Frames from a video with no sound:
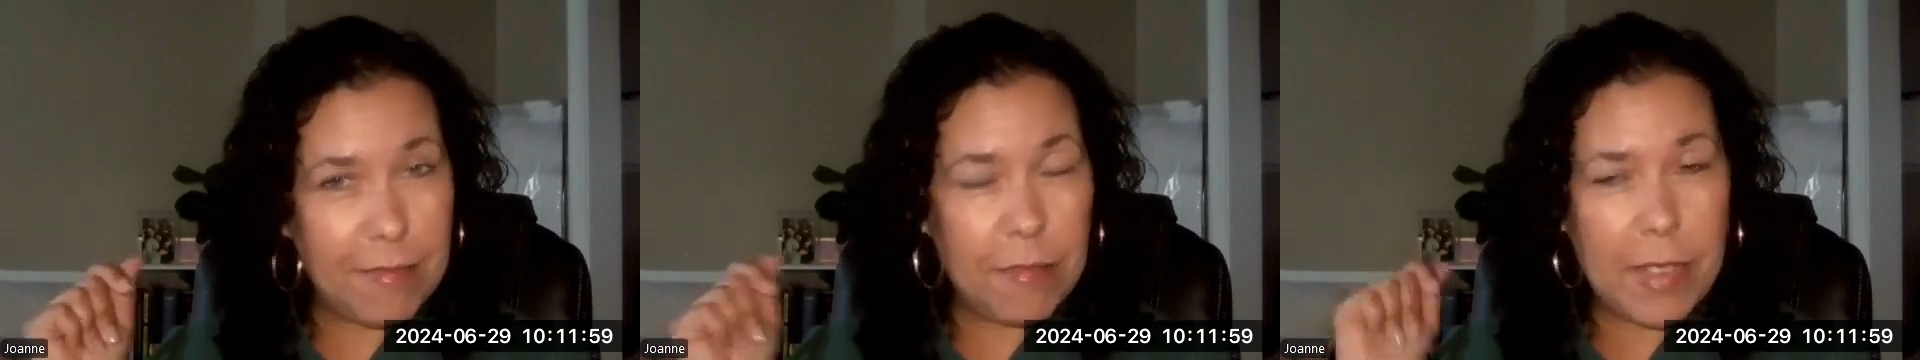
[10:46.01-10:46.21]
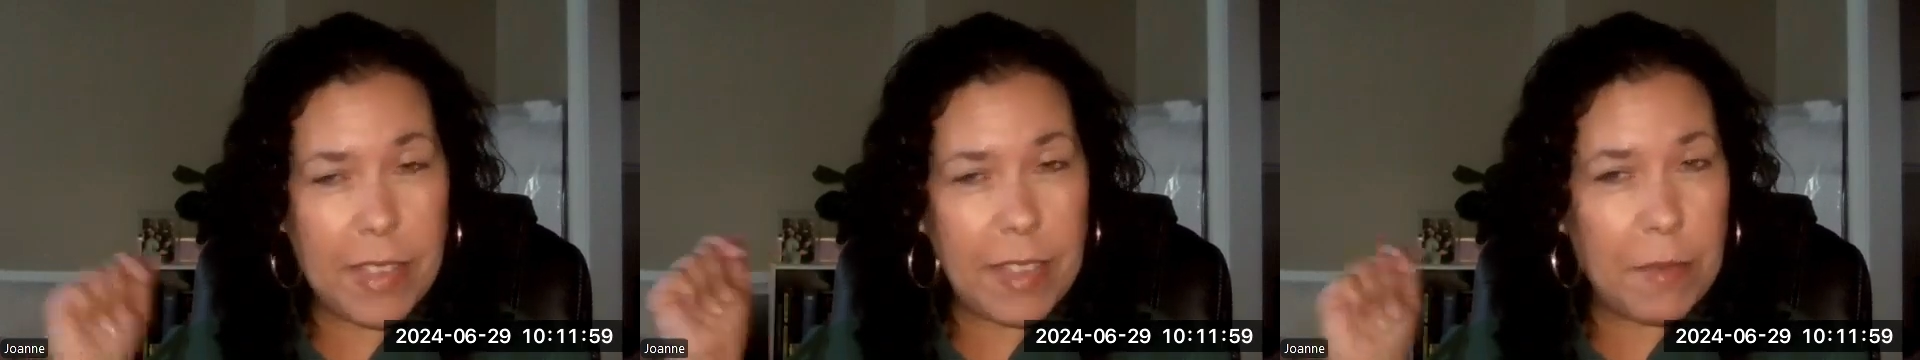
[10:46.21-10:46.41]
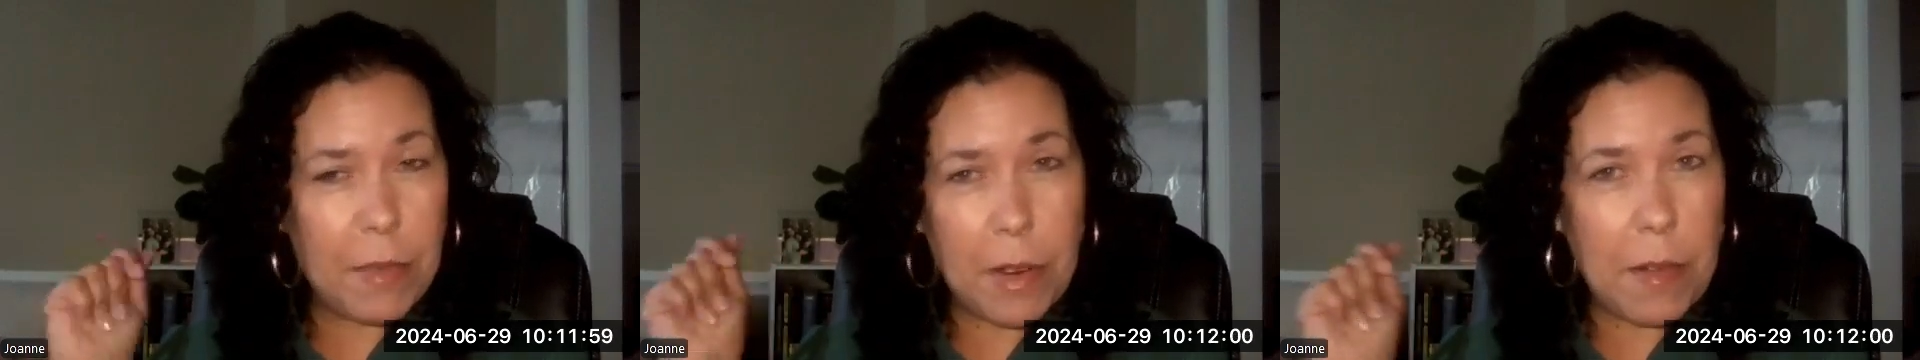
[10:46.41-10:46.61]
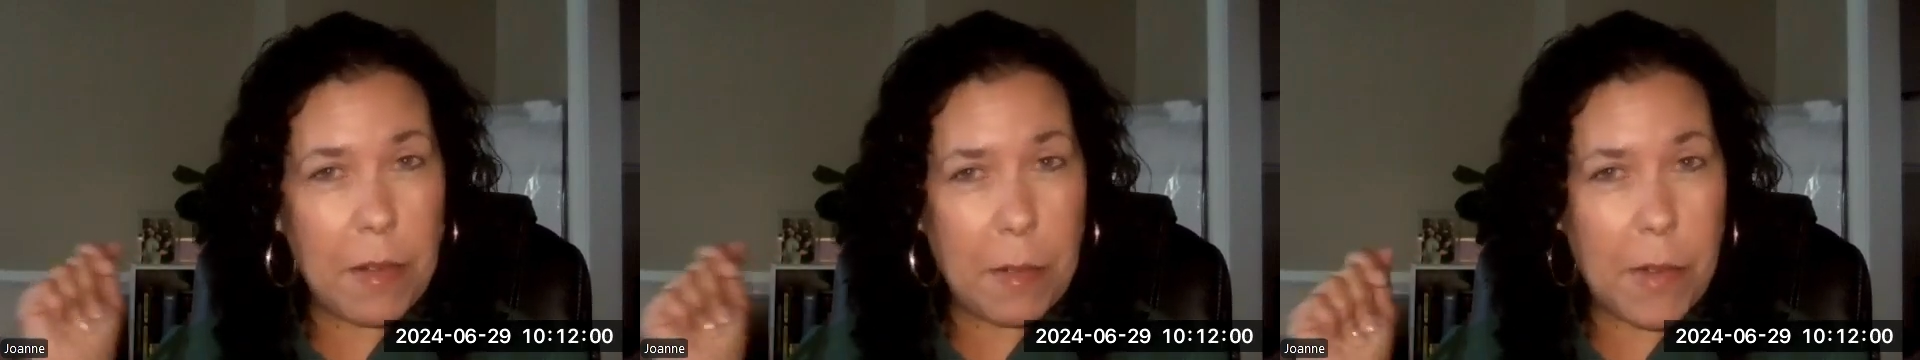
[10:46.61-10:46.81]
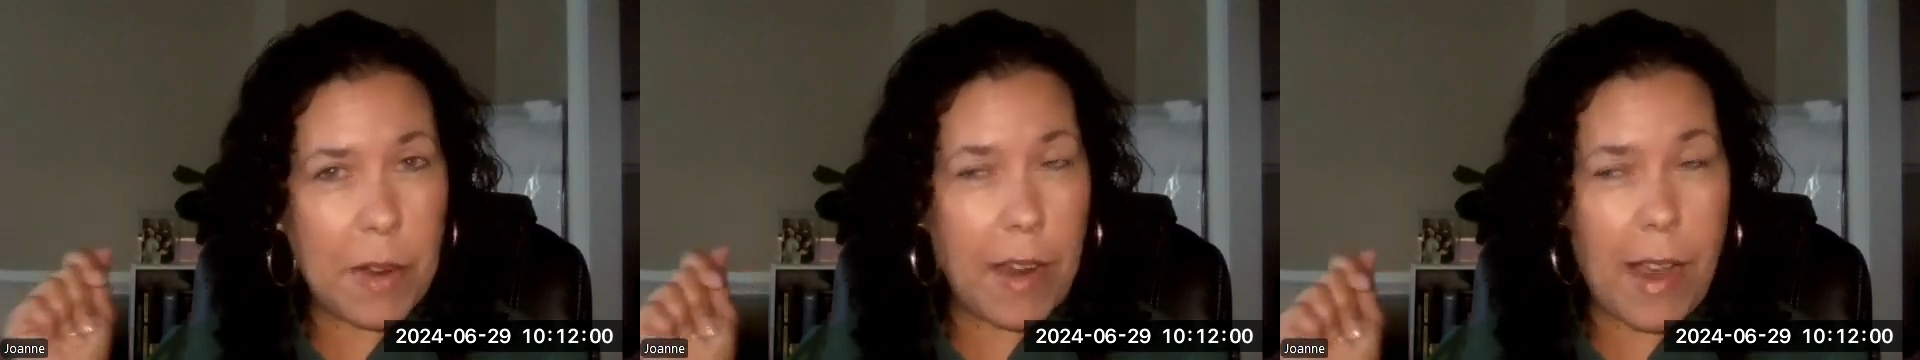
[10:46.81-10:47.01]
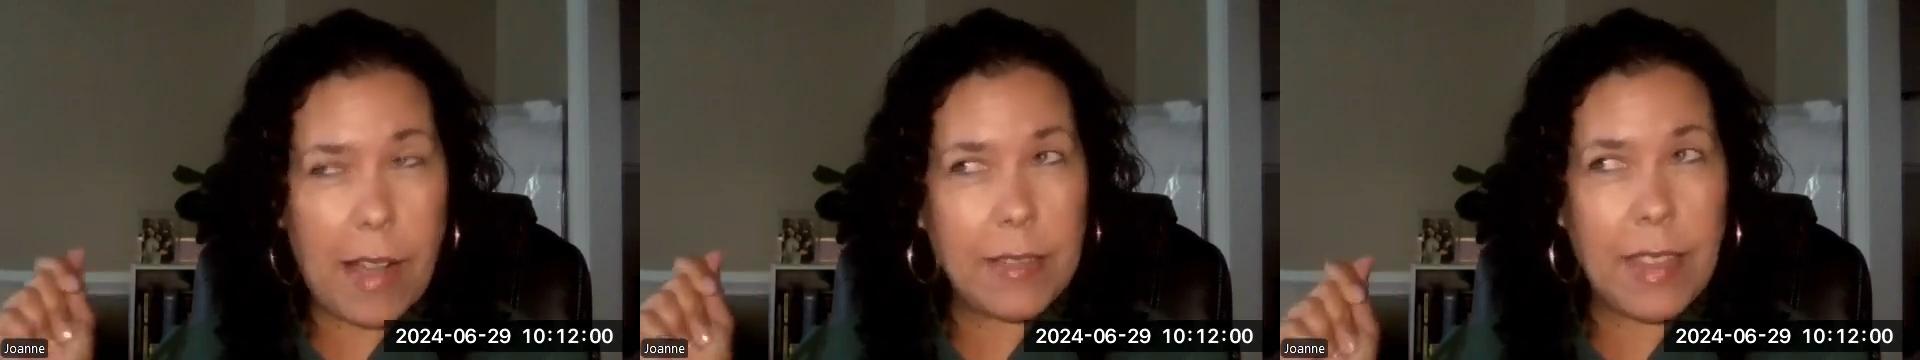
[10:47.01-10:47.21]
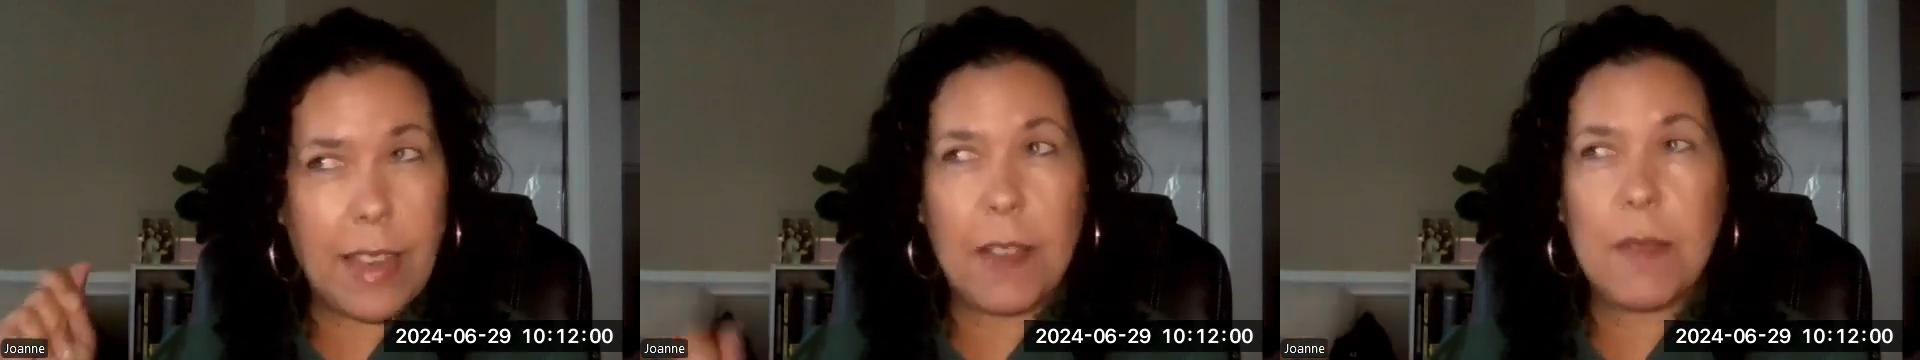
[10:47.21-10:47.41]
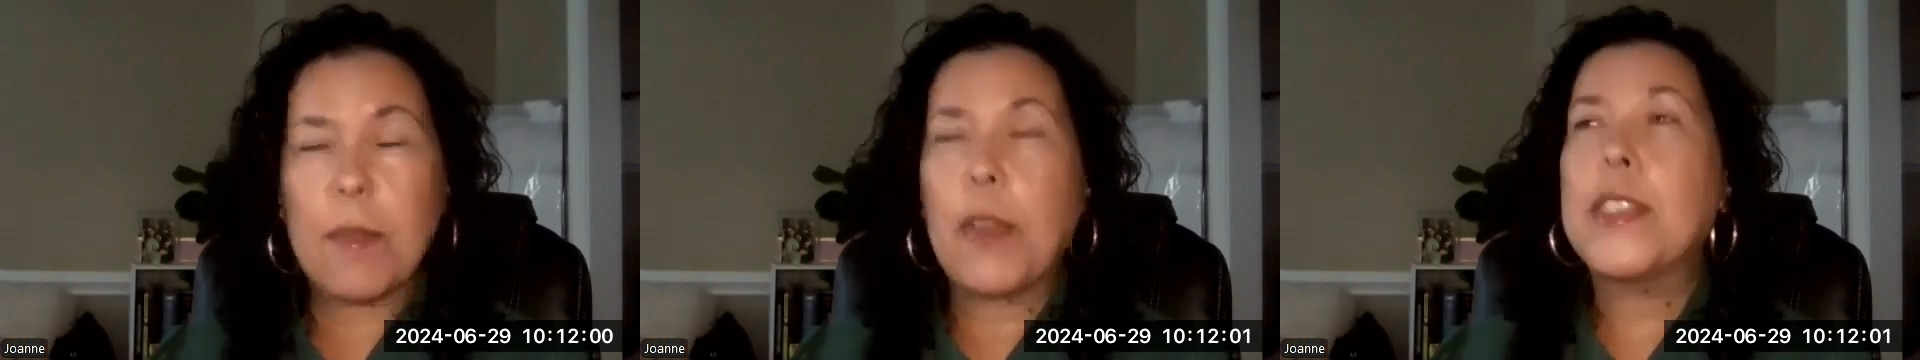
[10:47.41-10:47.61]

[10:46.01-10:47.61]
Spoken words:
we're out there,